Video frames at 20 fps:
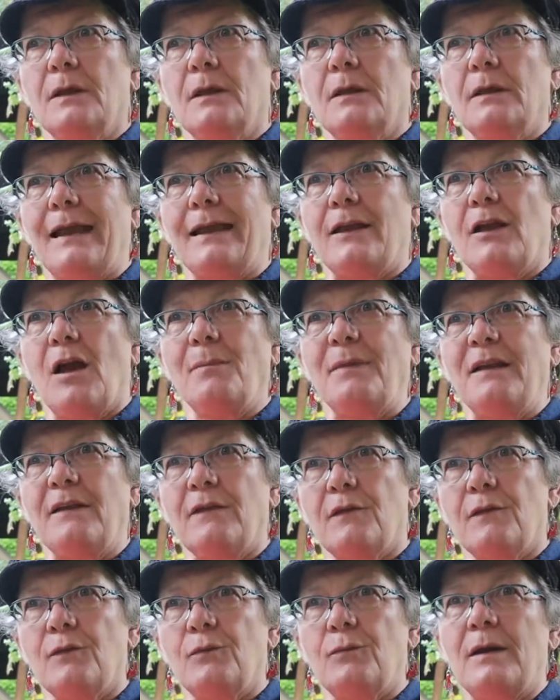like coming
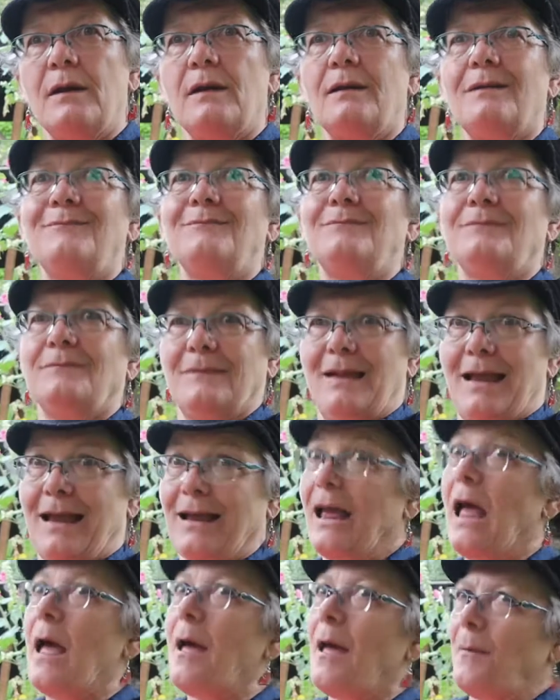through a
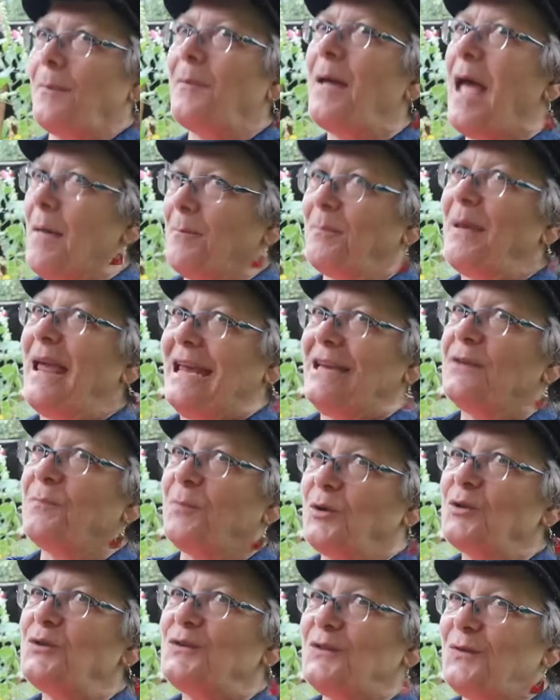paid
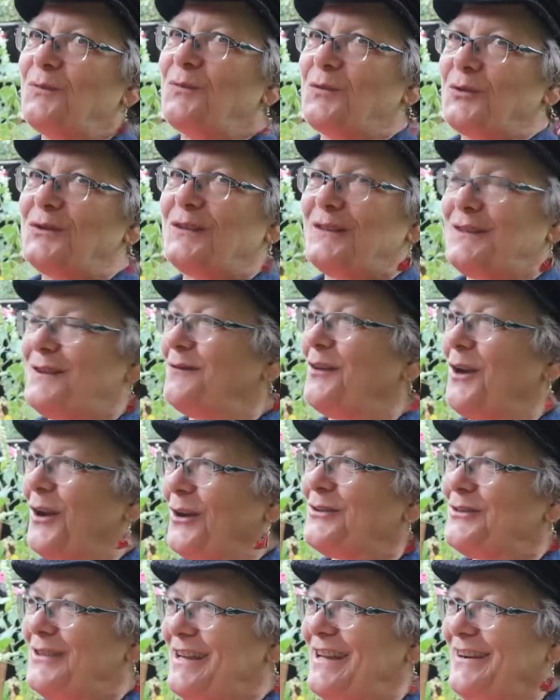person versus a
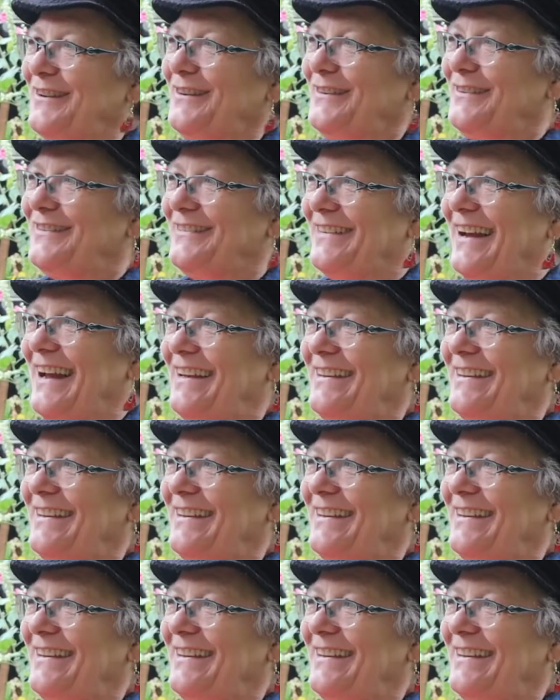volunteer, right?